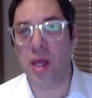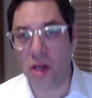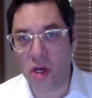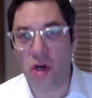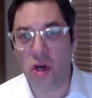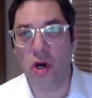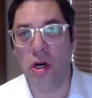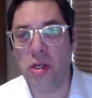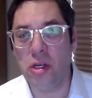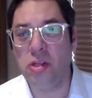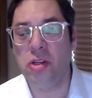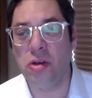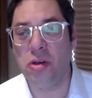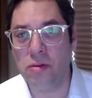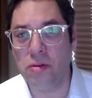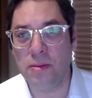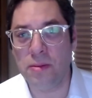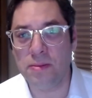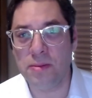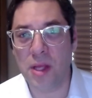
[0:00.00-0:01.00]
could
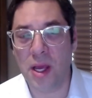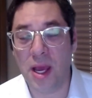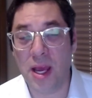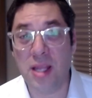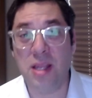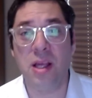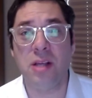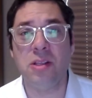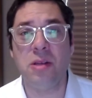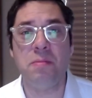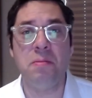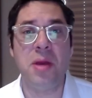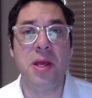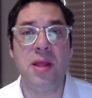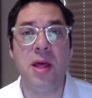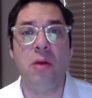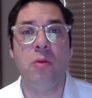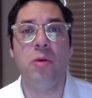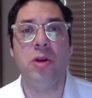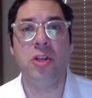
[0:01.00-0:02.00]
do, it doesn't mean
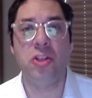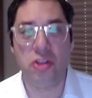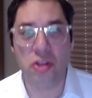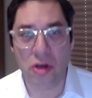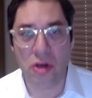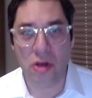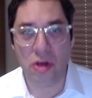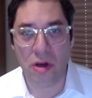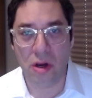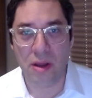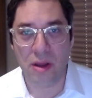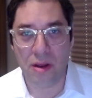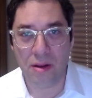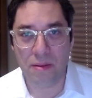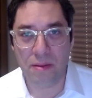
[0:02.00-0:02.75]
that we should.